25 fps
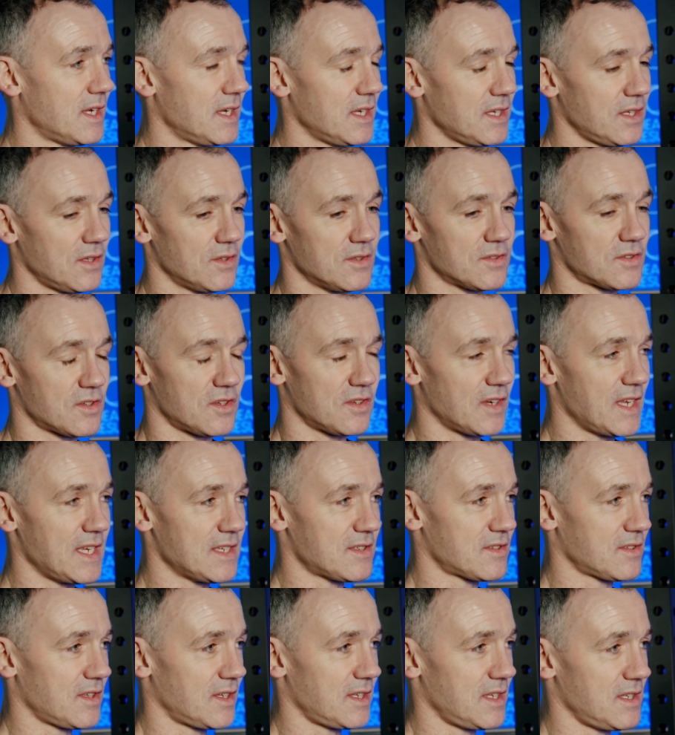You know, there's great
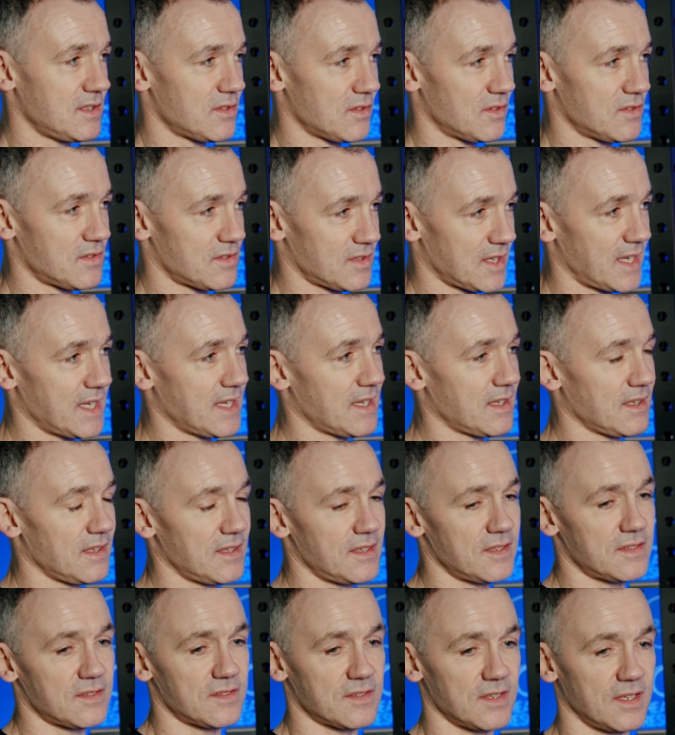studies on
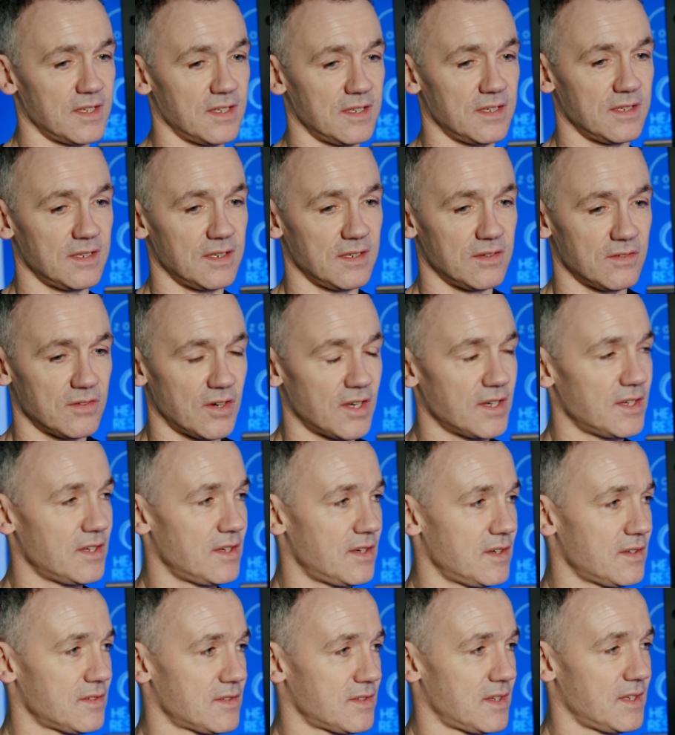cyclists and
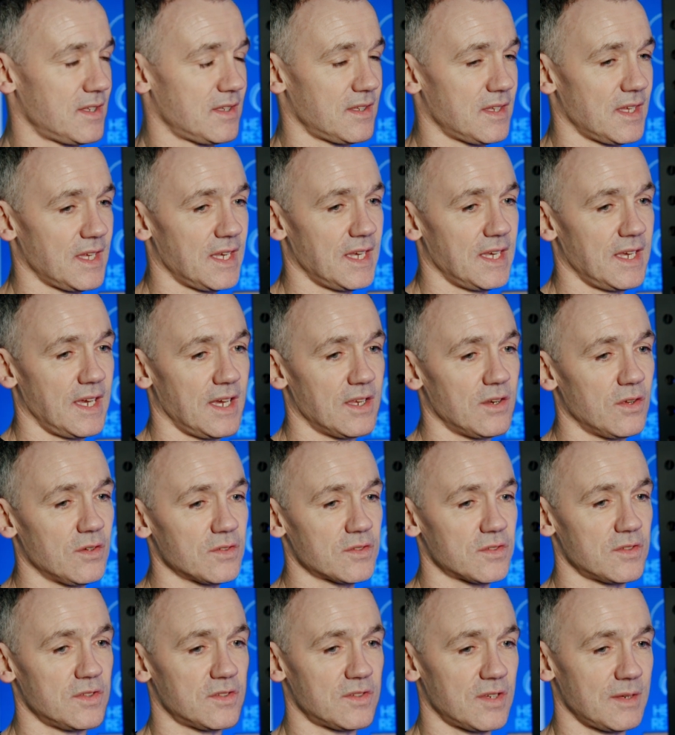runners, and
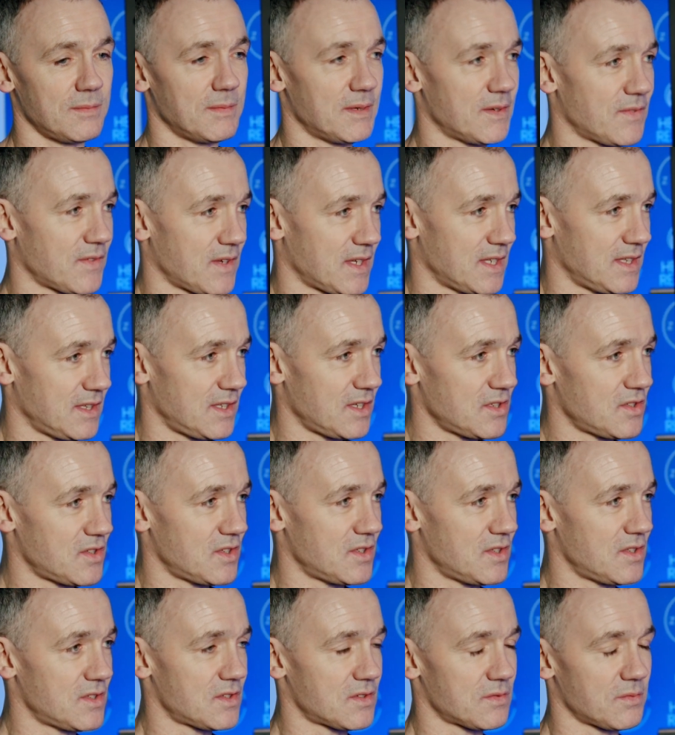also the treatment of
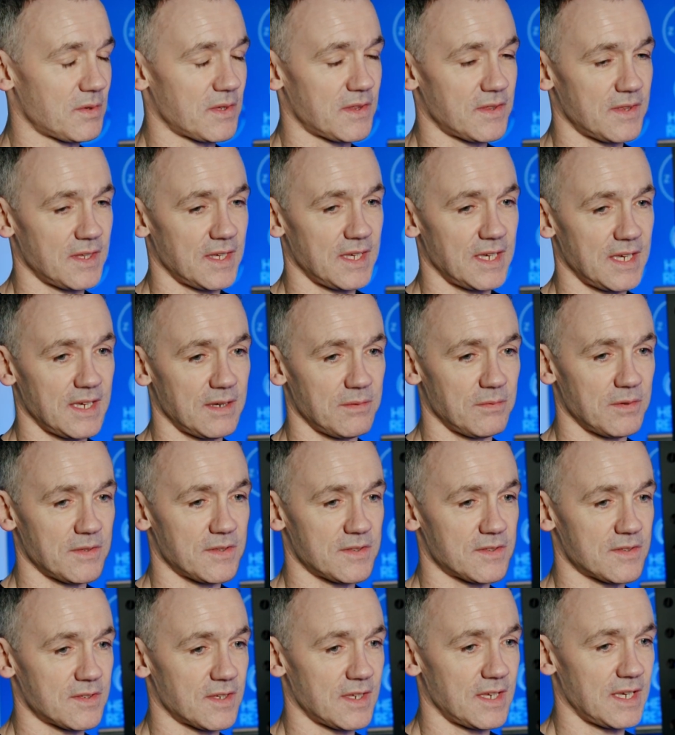conditions with
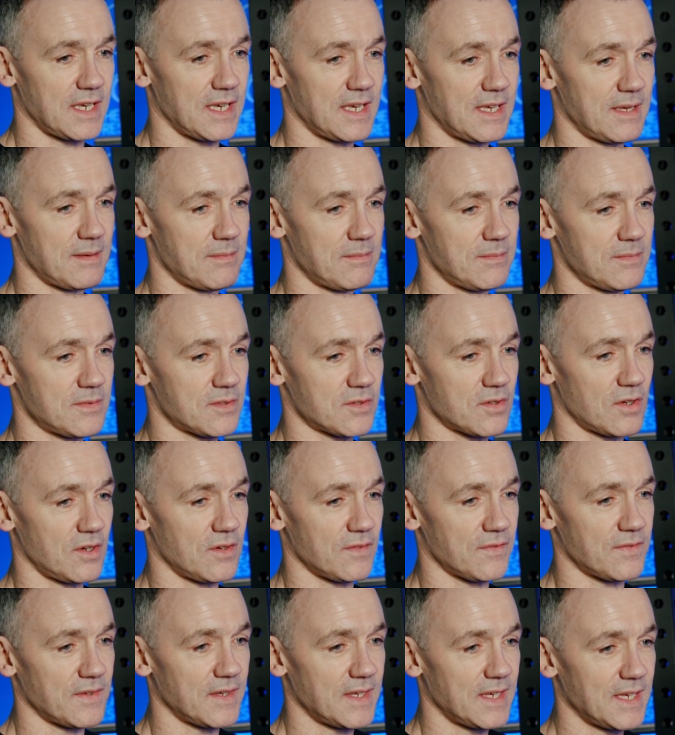sort
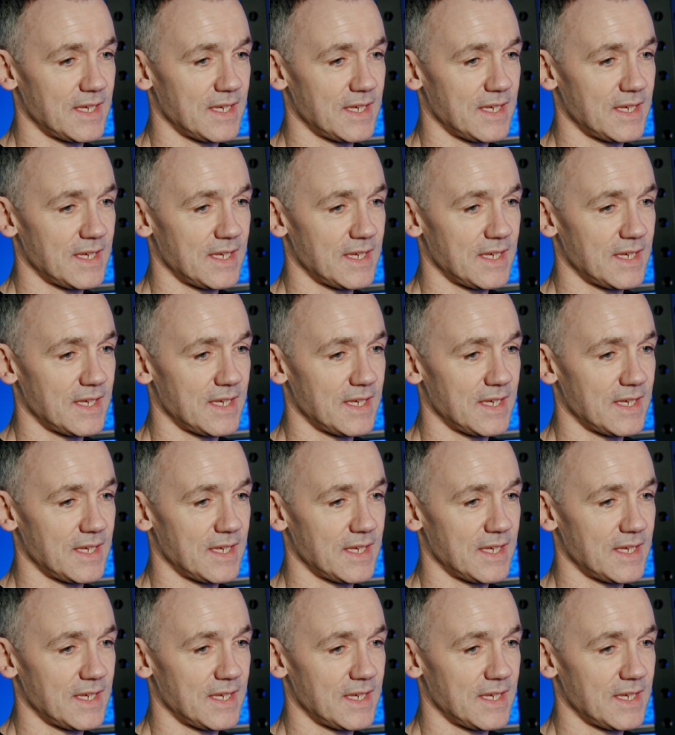of